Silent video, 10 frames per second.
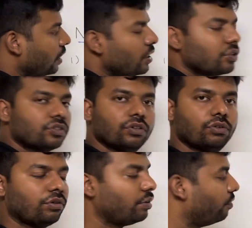
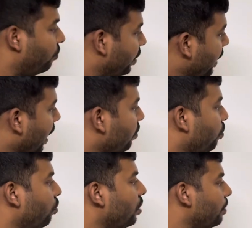So we have
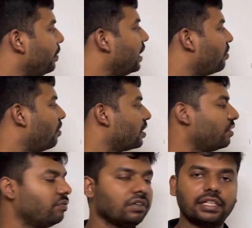only meaning for the
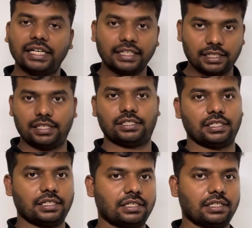word intelligent.